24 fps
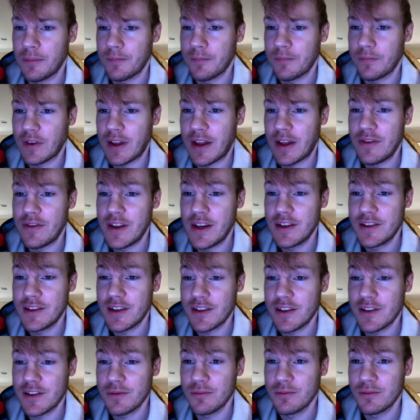And this
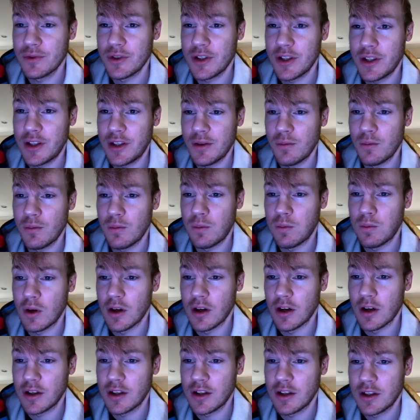doesn't really
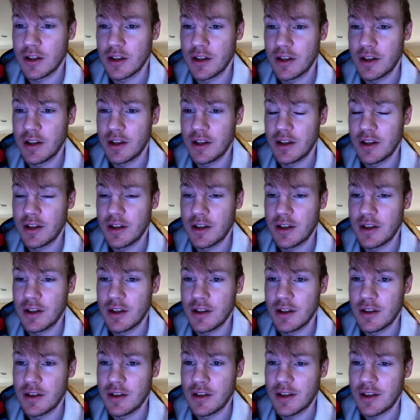work.
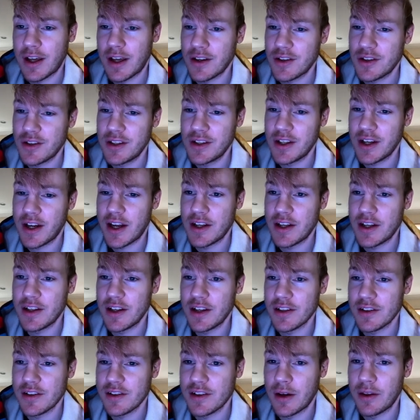Actually, it kind of does
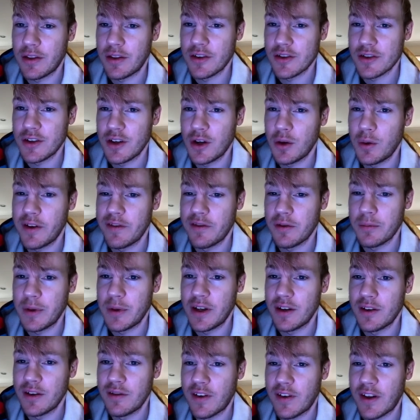because there's no way for me to
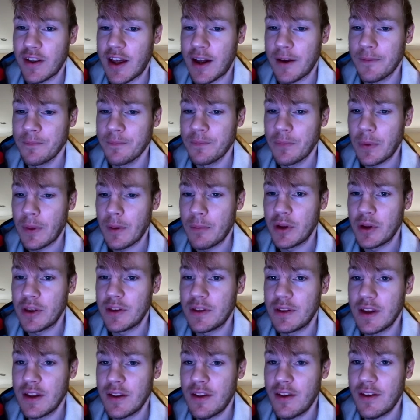defend that. But
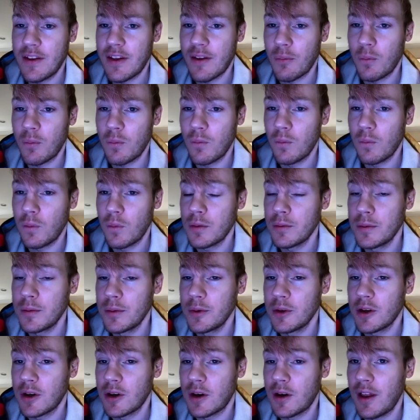this is what we would
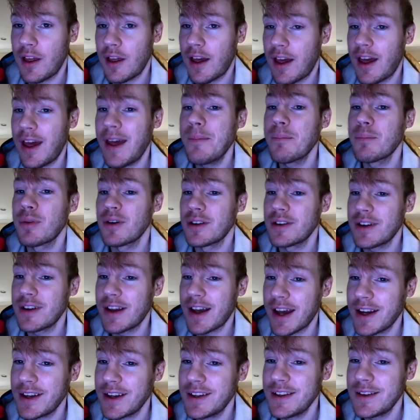call a
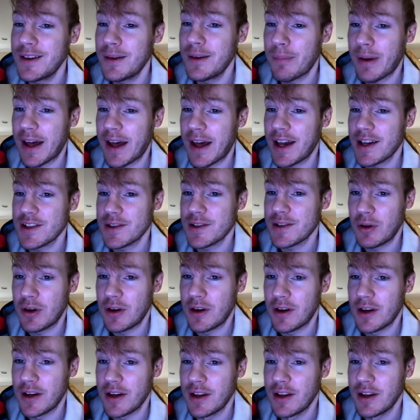protected passed
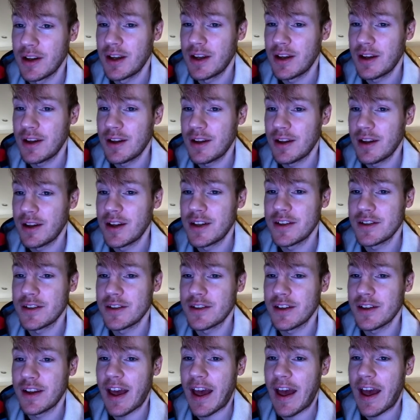pawn. It is
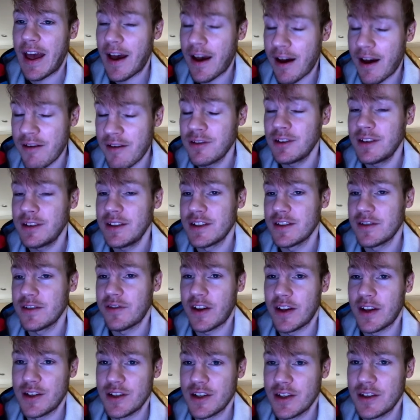heavily
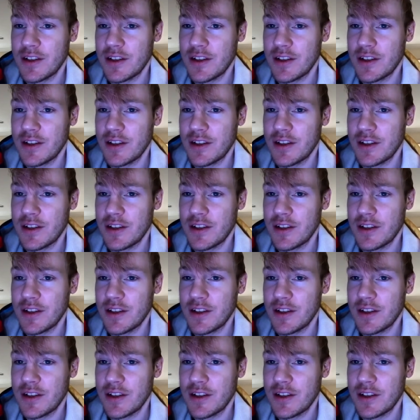defended.